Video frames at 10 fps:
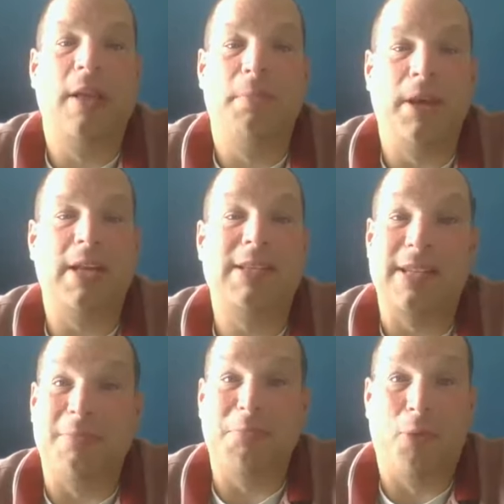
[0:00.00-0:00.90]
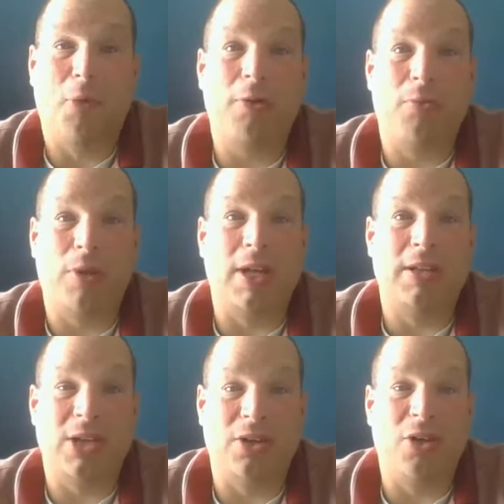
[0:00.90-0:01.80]
but it's an important
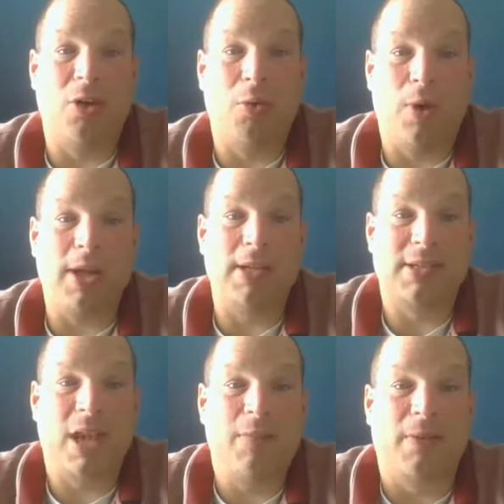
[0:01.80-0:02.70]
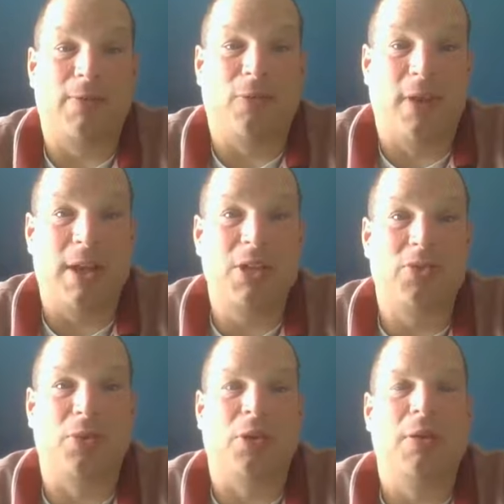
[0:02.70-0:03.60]
read to know what is coming for
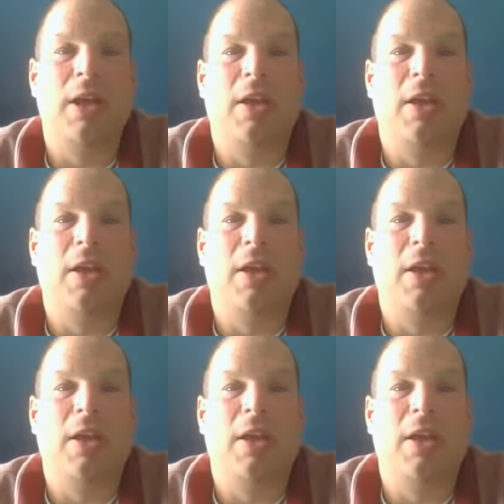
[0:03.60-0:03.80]
Israel,